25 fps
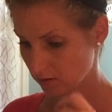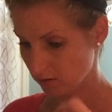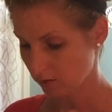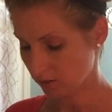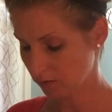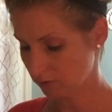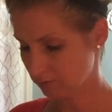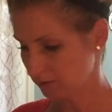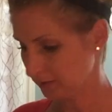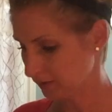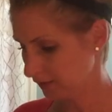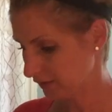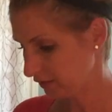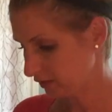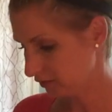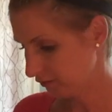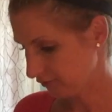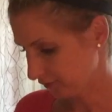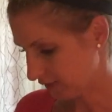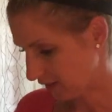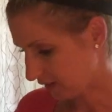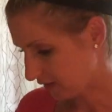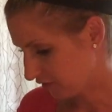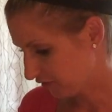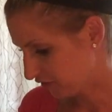really good
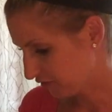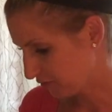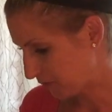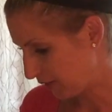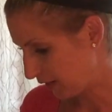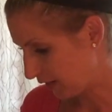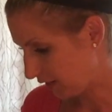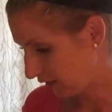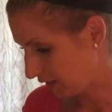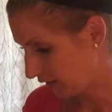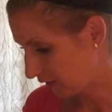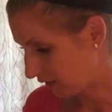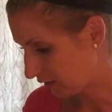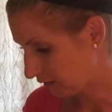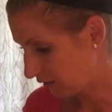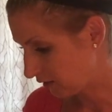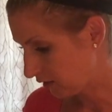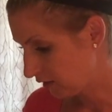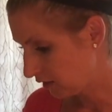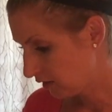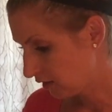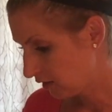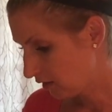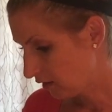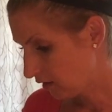friend of mine,
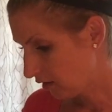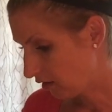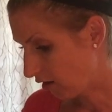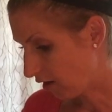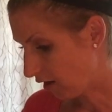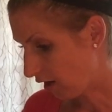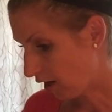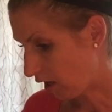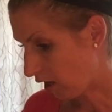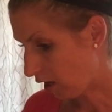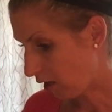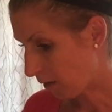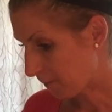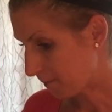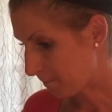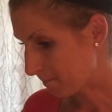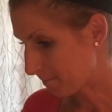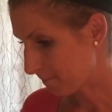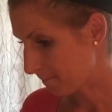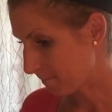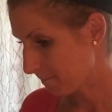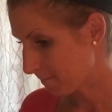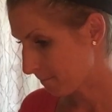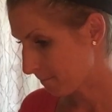and